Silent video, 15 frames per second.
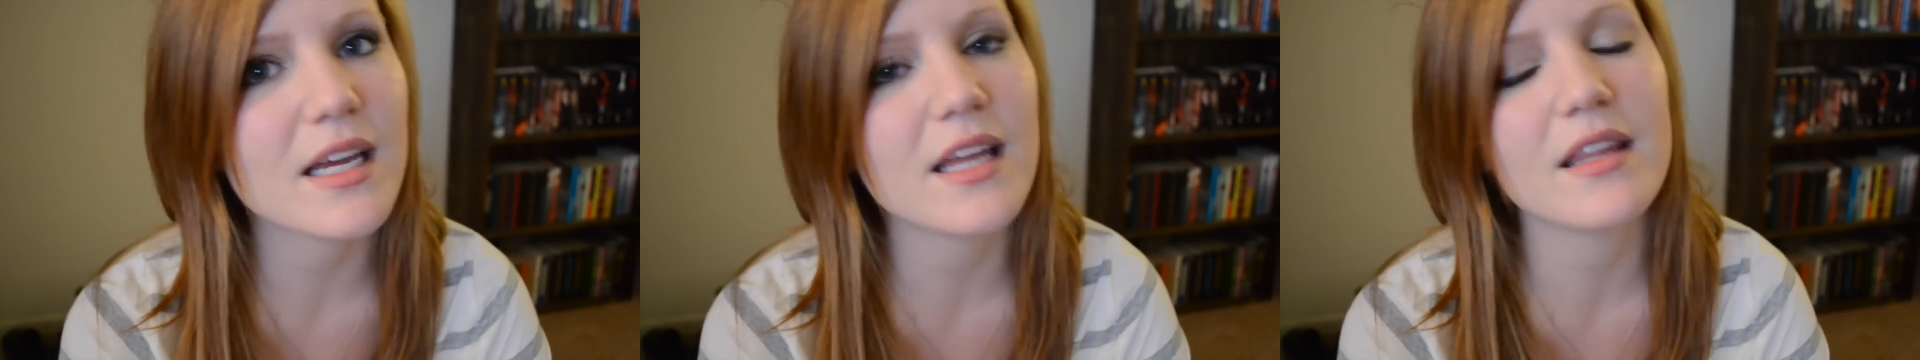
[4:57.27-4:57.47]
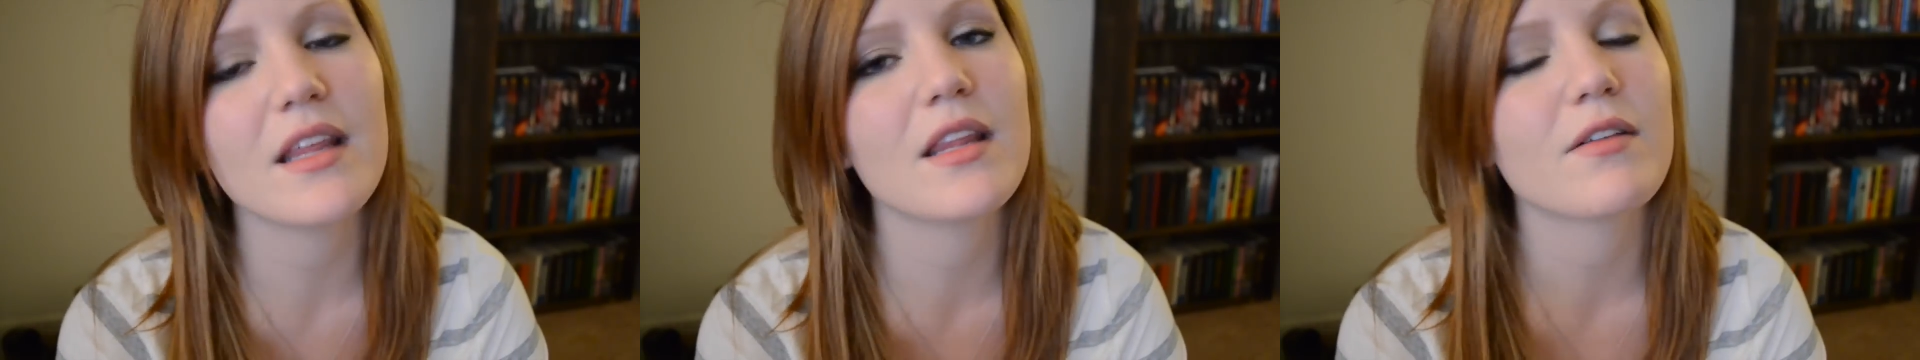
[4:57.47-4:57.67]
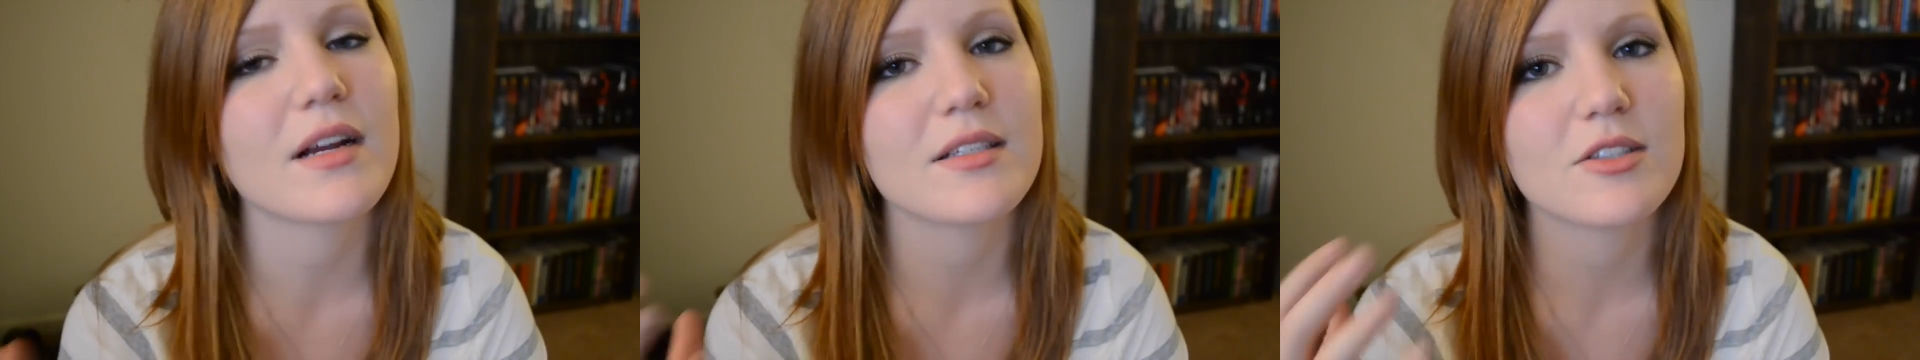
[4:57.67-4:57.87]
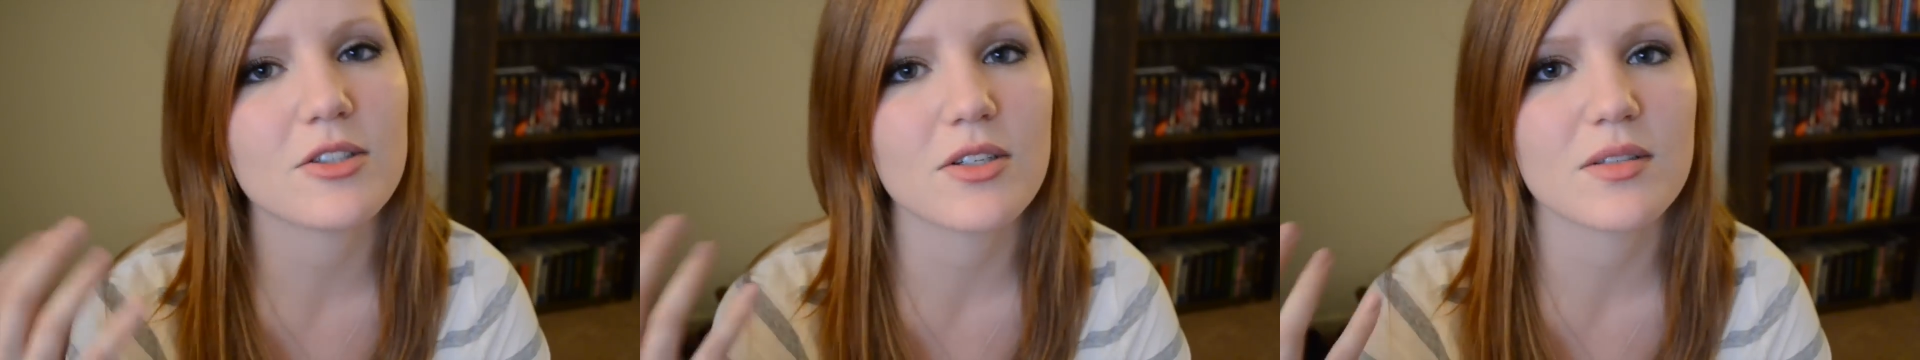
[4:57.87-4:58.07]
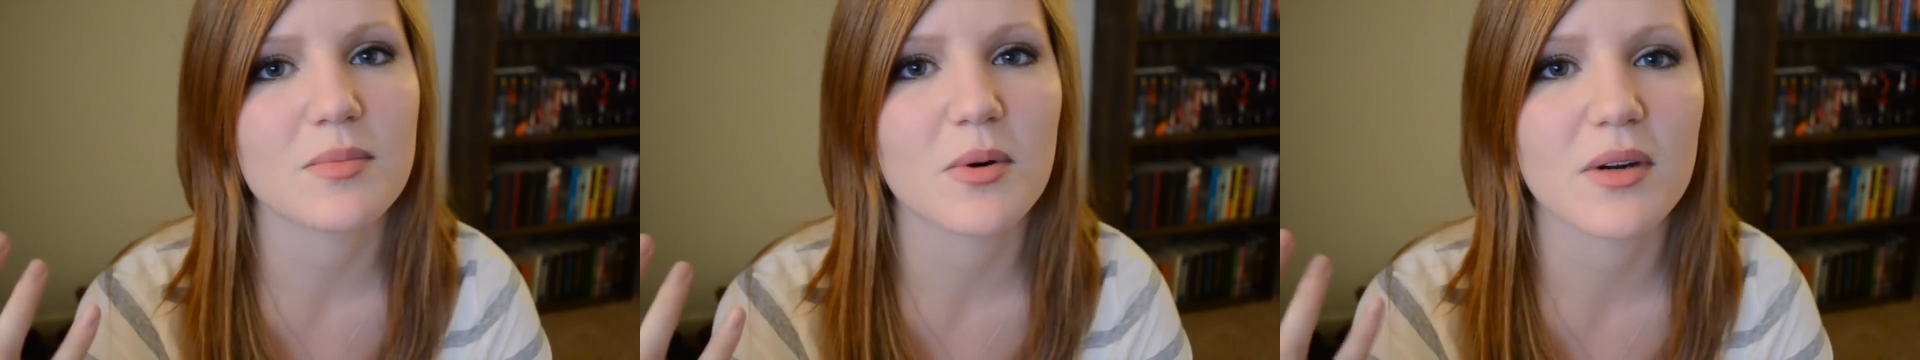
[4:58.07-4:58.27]
and then the rest are
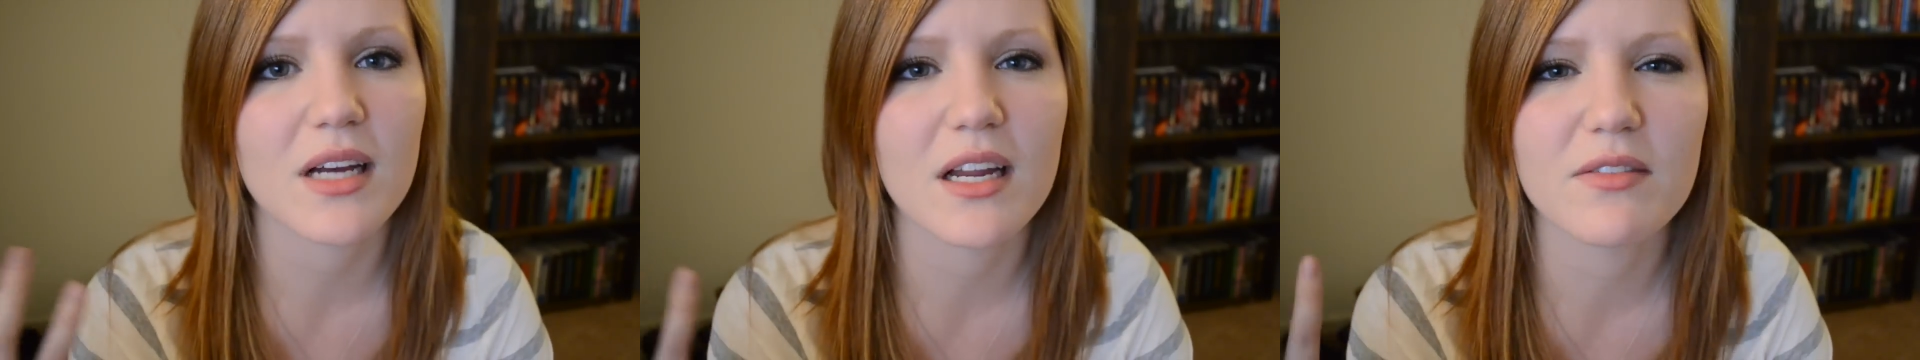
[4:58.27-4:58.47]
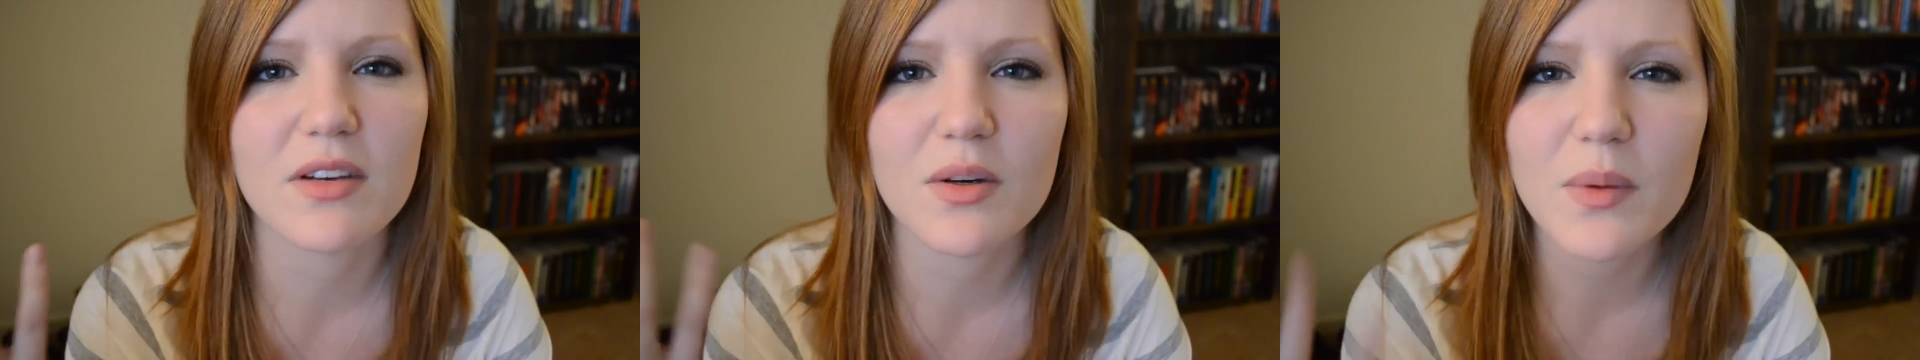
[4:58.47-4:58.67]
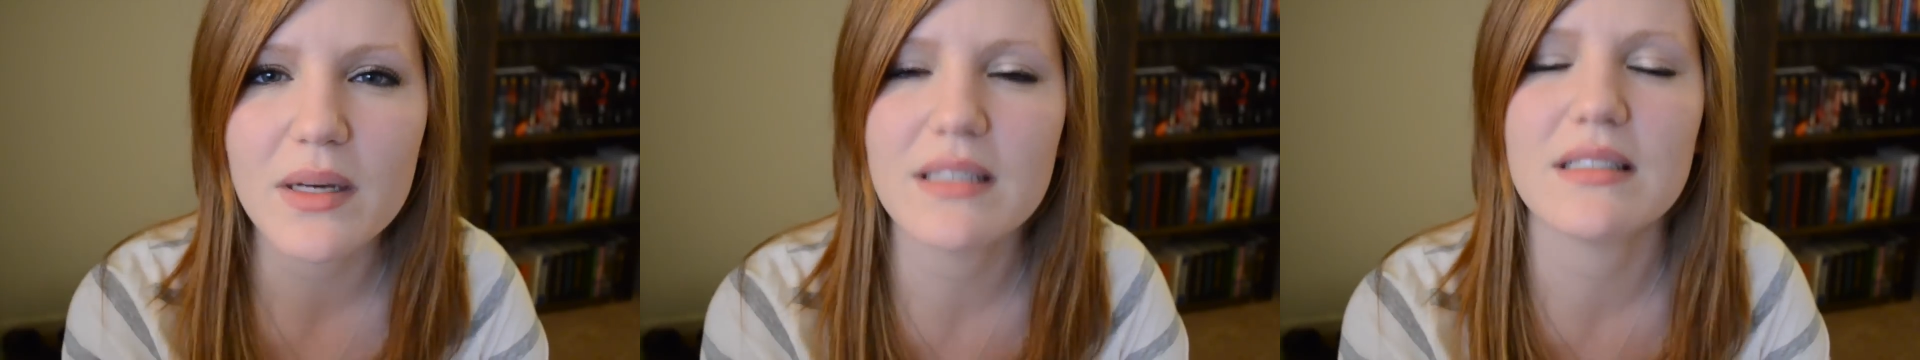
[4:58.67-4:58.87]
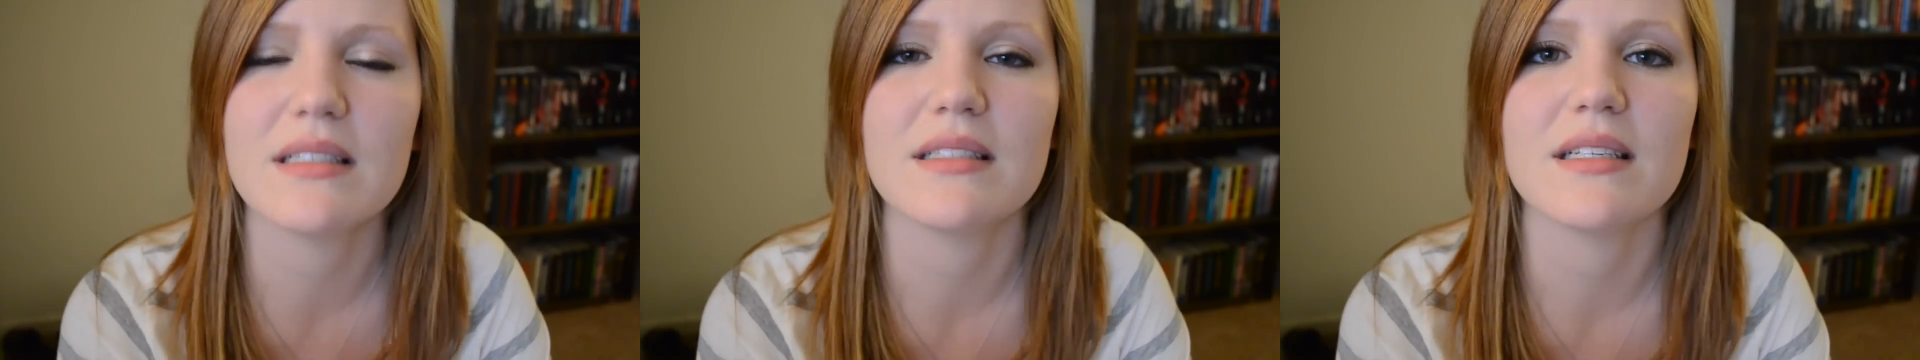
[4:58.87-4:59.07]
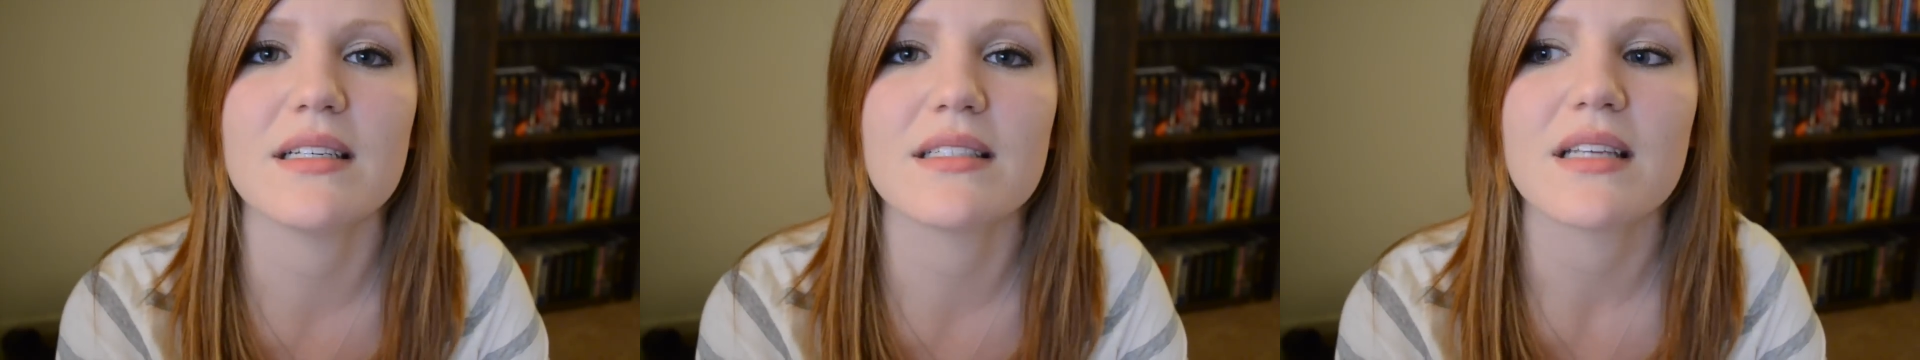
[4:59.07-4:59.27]
just more kind of
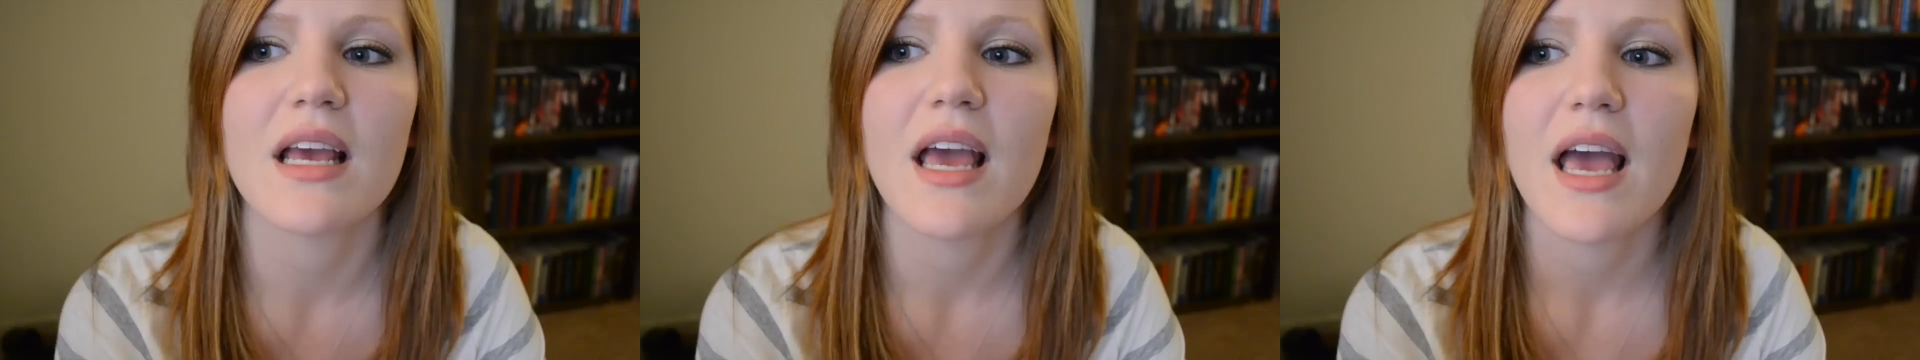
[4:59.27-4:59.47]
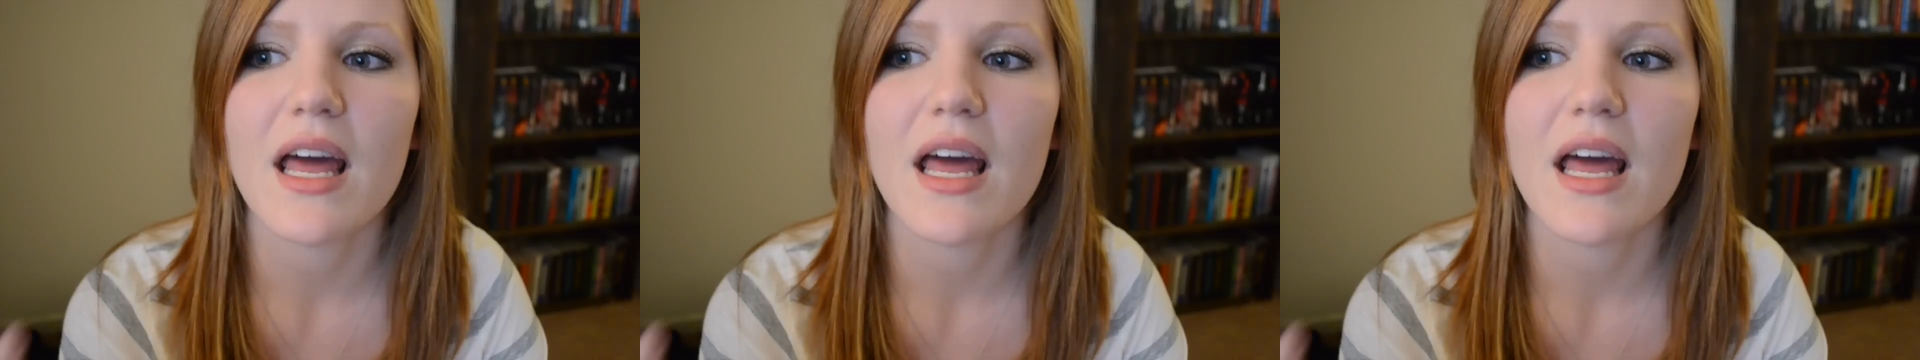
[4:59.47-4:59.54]
acquaintances.